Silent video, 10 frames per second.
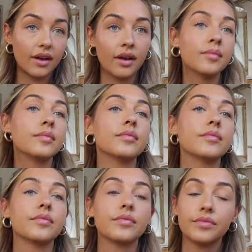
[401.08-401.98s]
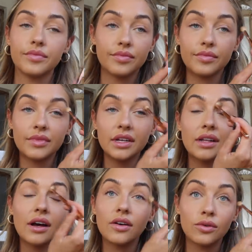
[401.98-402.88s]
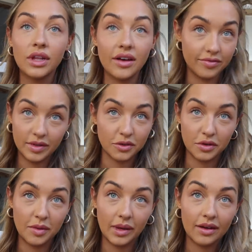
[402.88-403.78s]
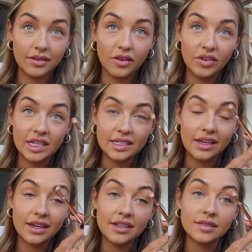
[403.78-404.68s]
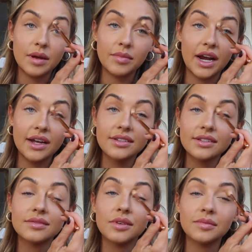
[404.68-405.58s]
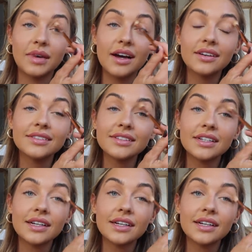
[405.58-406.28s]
all I've been talking about obviously is my brand, One Mile.